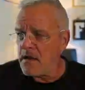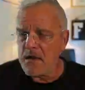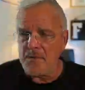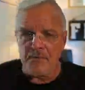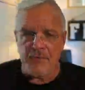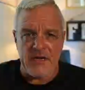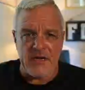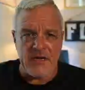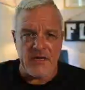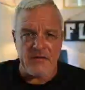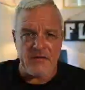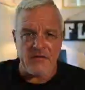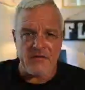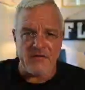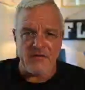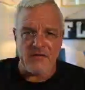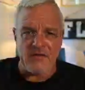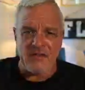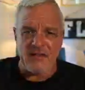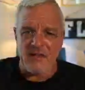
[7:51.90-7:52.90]
going to be,
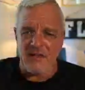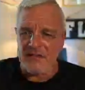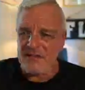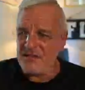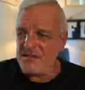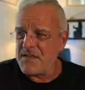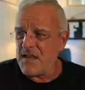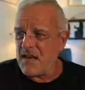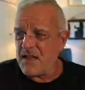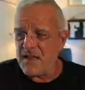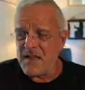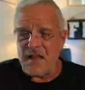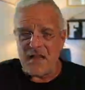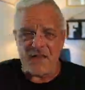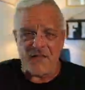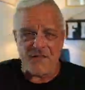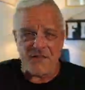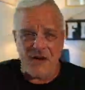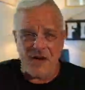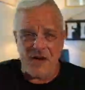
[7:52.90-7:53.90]
there's not a lot
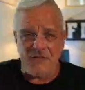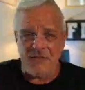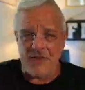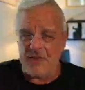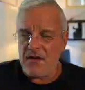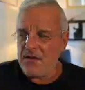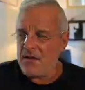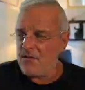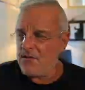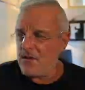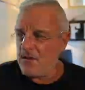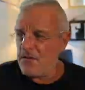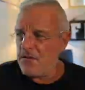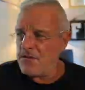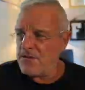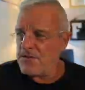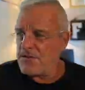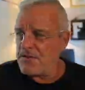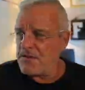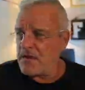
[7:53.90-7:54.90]
of traffic on the
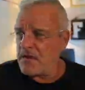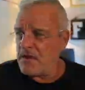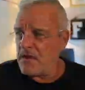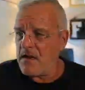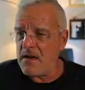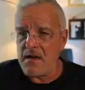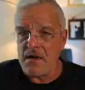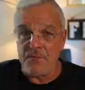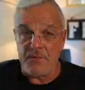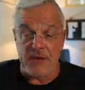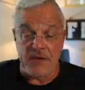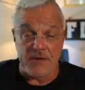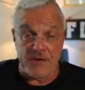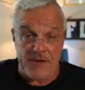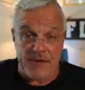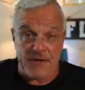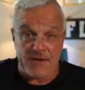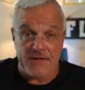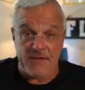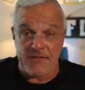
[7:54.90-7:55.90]
roads,
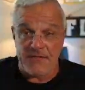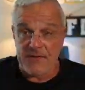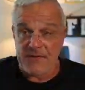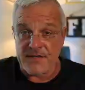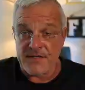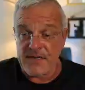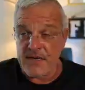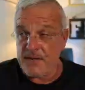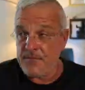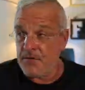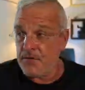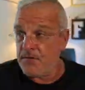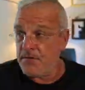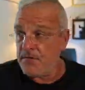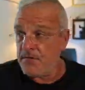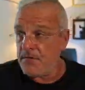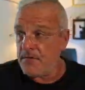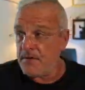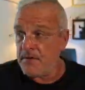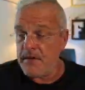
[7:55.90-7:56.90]
period, for
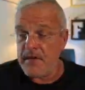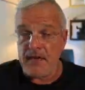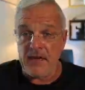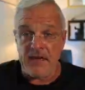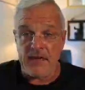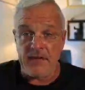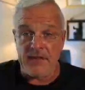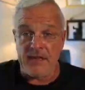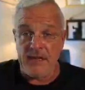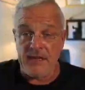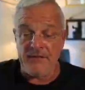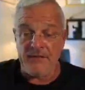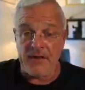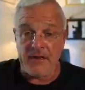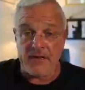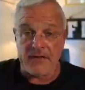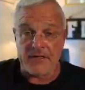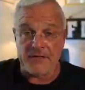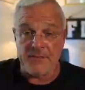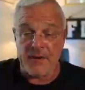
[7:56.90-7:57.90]
example, in the
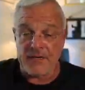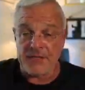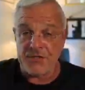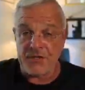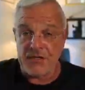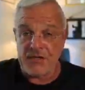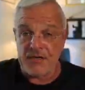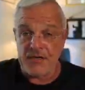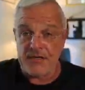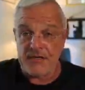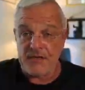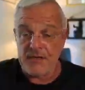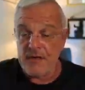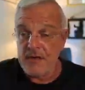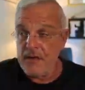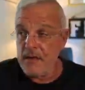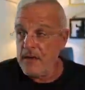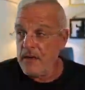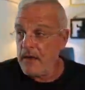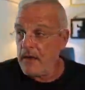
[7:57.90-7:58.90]
evening especially.
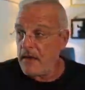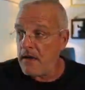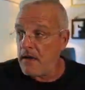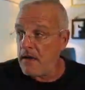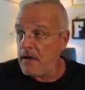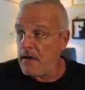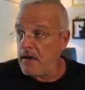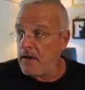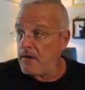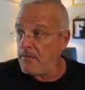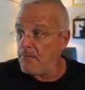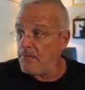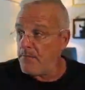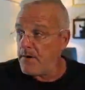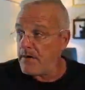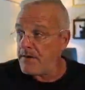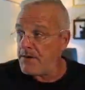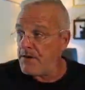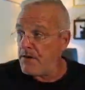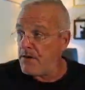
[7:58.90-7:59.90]

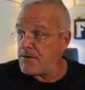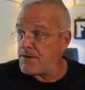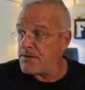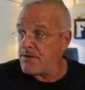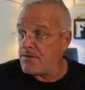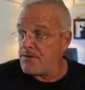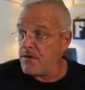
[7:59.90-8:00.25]
But you also